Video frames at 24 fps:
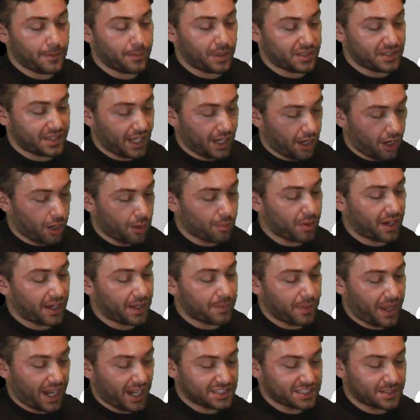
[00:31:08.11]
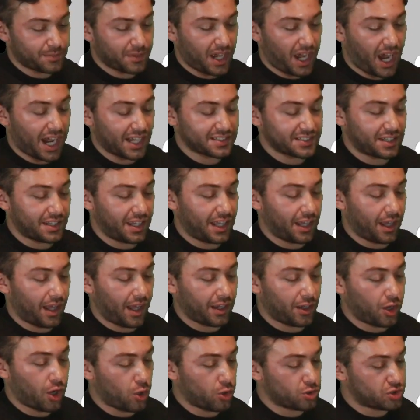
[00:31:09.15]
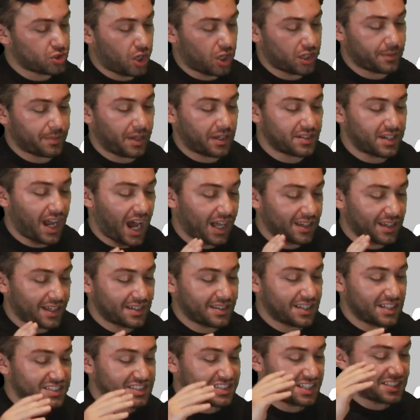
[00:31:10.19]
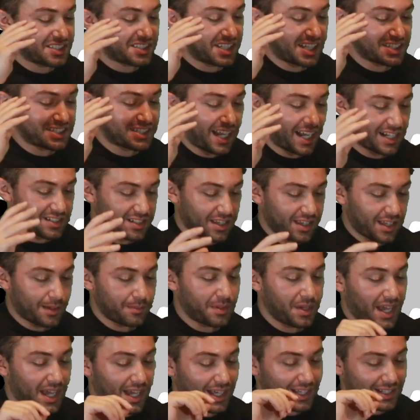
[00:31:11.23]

But they are bringing back some guys, and Coach talked about not letting the success get to them.